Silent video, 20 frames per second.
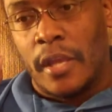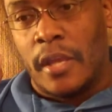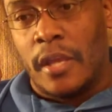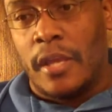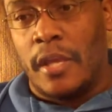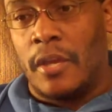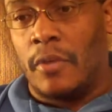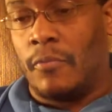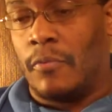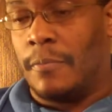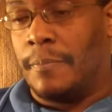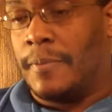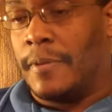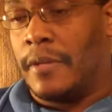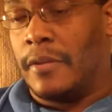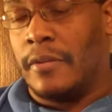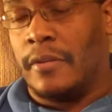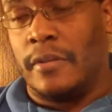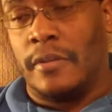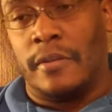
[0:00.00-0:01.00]
It would
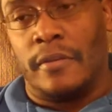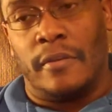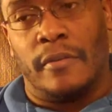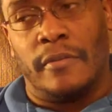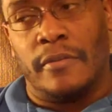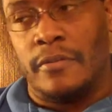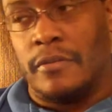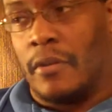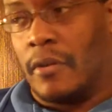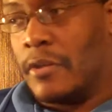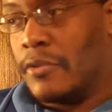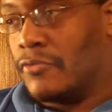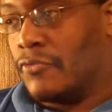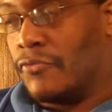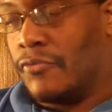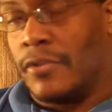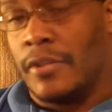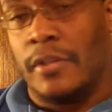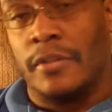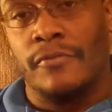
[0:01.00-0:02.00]
be, you know, it's
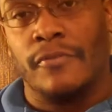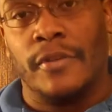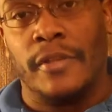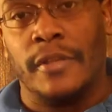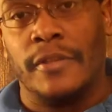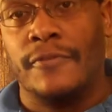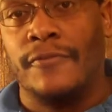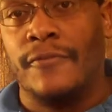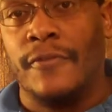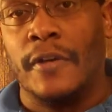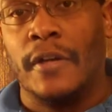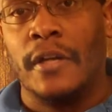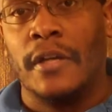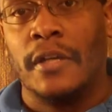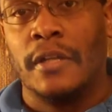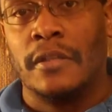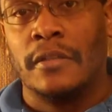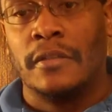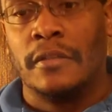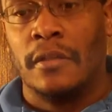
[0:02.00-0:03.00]
really, really
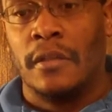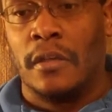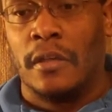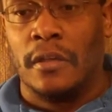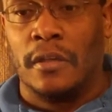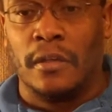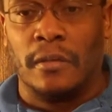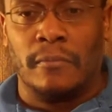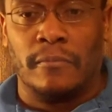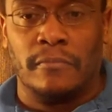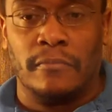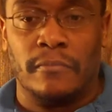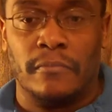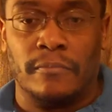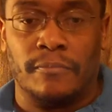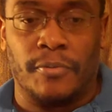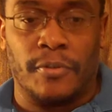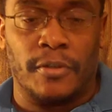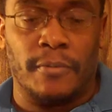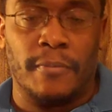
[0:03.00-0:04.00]
fun. Um,
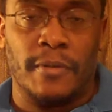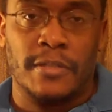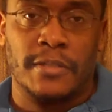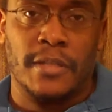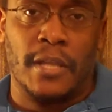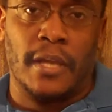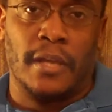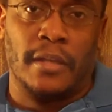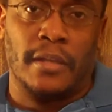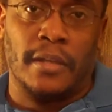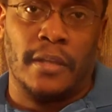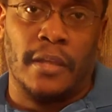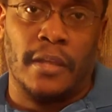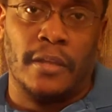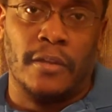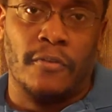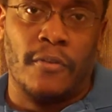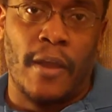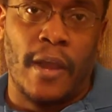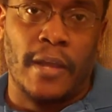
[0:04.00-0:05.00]
pretty much like an
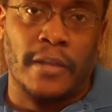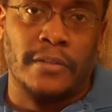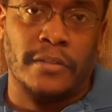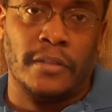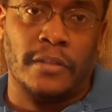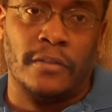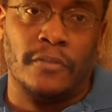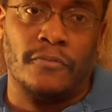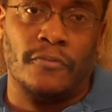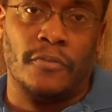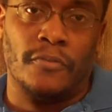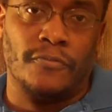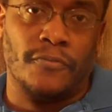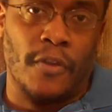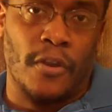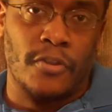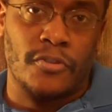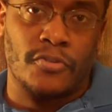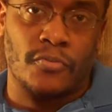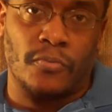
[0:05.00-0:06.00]
interactive or
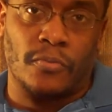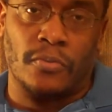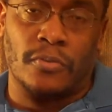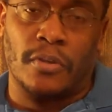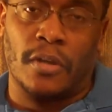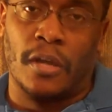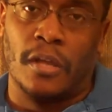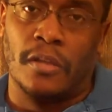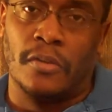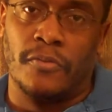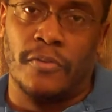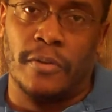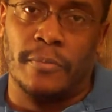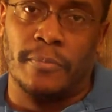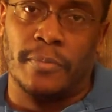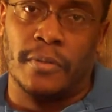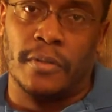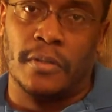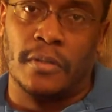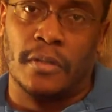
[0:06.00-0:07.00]
virtual coloring
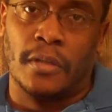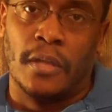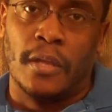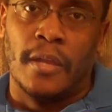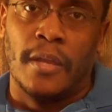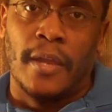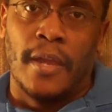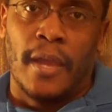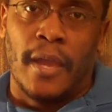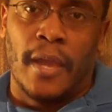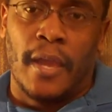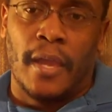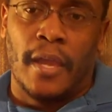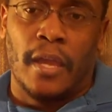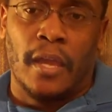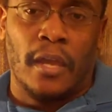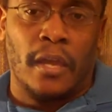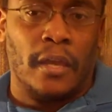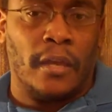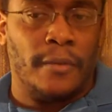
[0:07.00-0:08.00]
book.
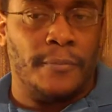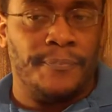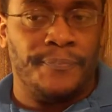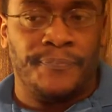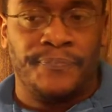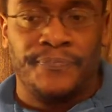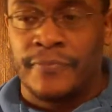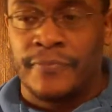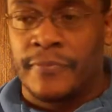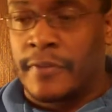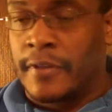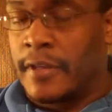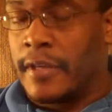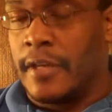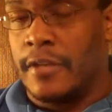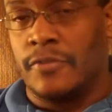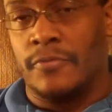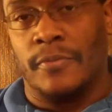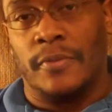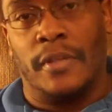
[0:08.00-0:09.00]
And
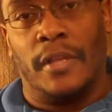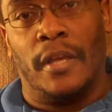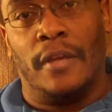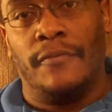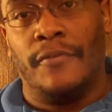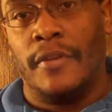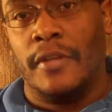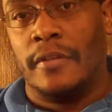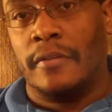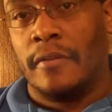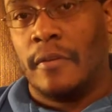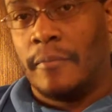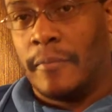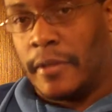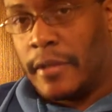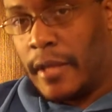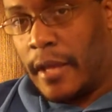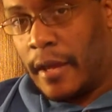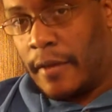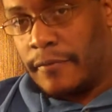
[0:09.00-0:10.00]
kids would love it. I mean,
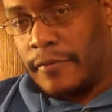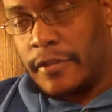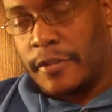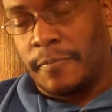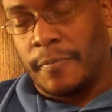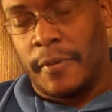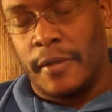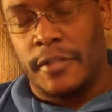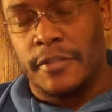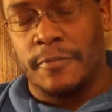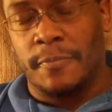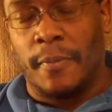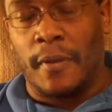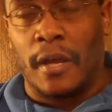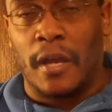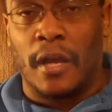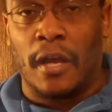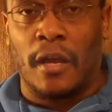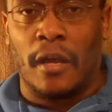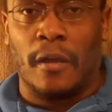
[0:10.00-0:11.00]
they have the
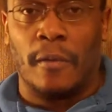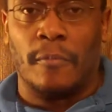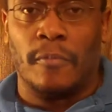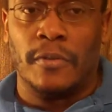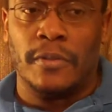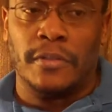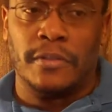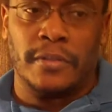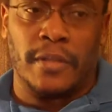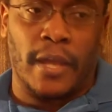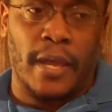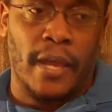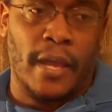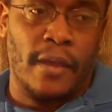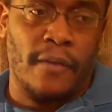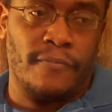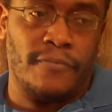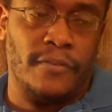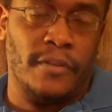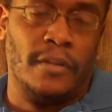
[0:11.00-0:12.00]
SpongeBob one, they
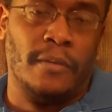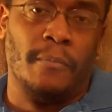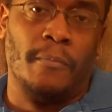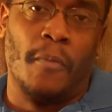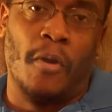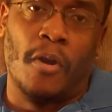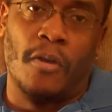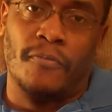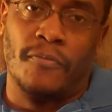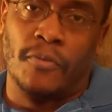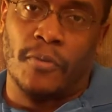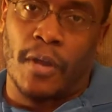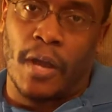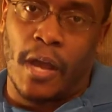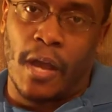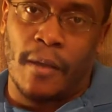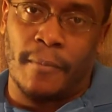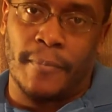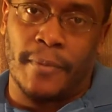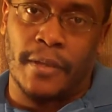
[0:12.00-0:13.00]
have the Marvel
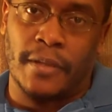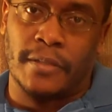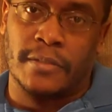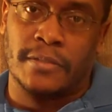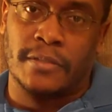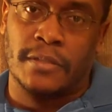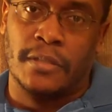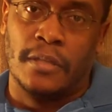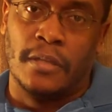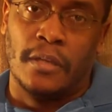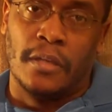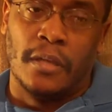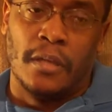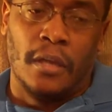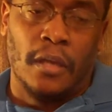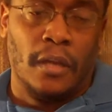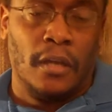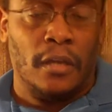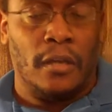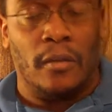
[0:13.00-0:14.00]
Comics.
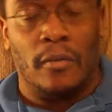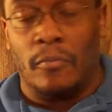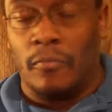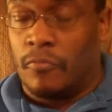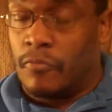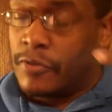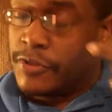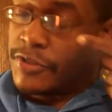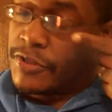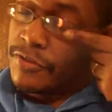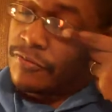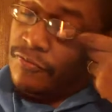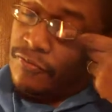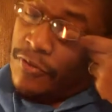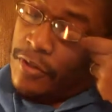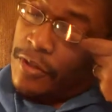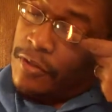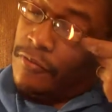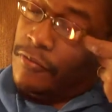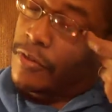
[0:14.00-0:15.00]
Um, which is
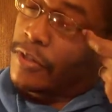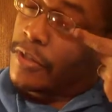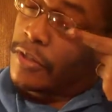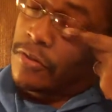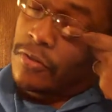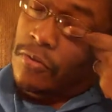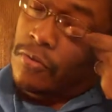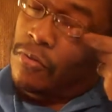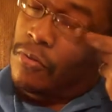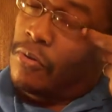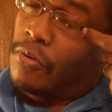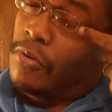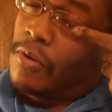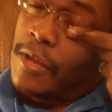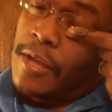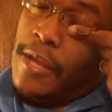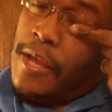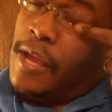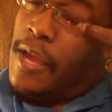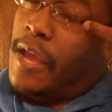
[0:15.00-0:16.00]
really, really cool.
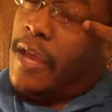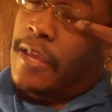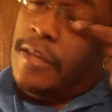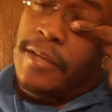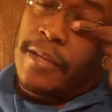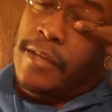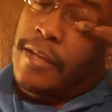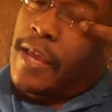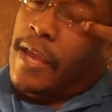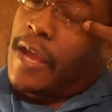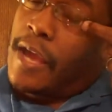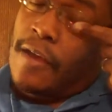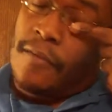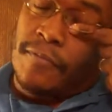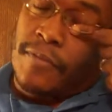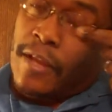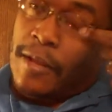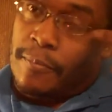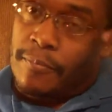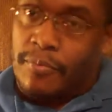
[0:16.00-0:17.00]
And then they have
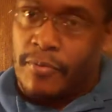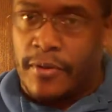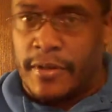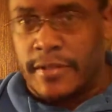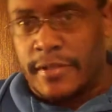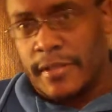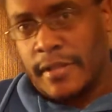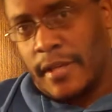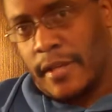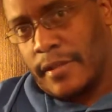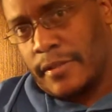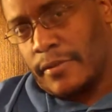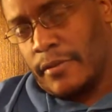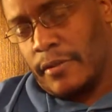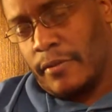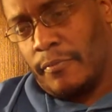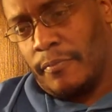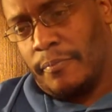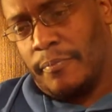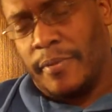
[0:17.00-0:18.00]
like princess
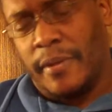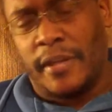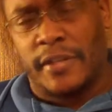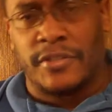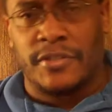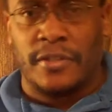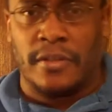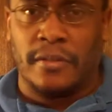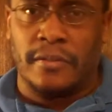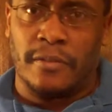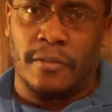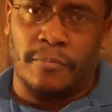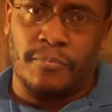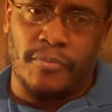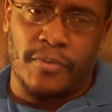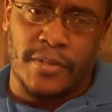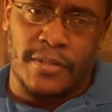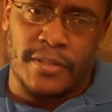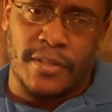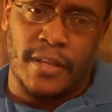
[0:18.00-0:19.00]
and picture of the
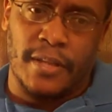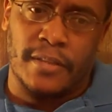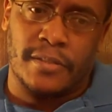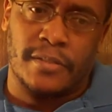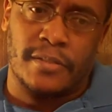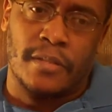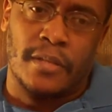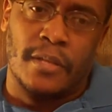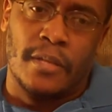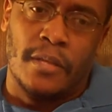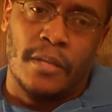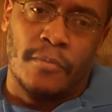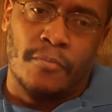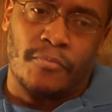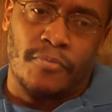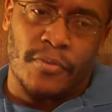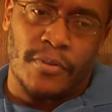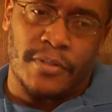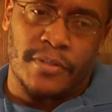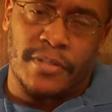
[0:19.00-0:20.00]
princess,
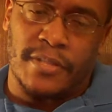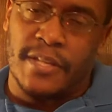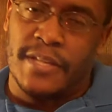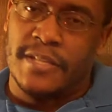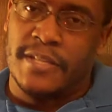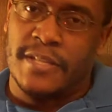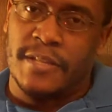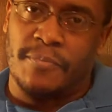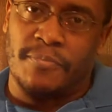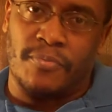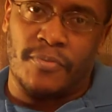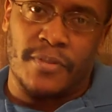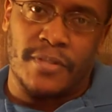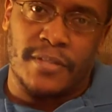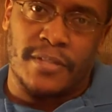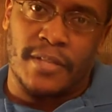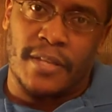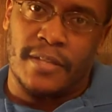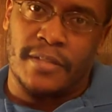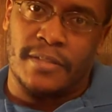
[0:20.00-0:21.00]
pr Disney
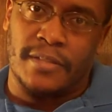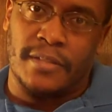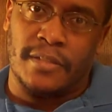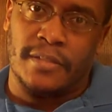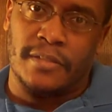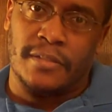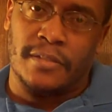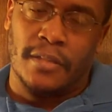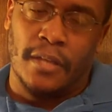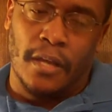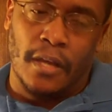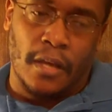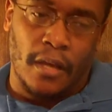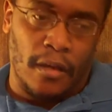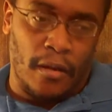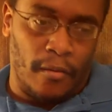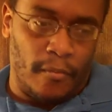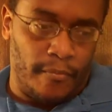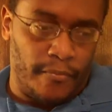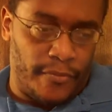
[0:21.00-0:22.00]
princesses,
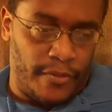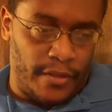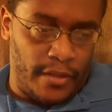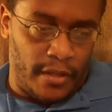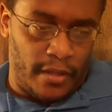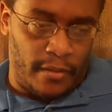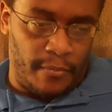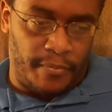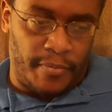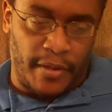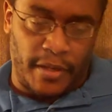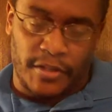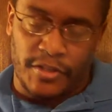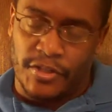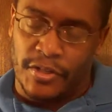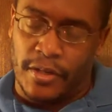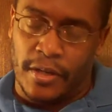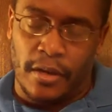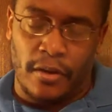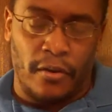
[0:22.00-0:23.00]
um, the
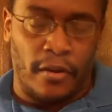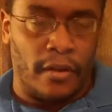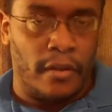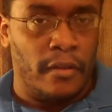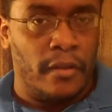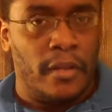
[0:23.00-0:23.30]
Pictionary,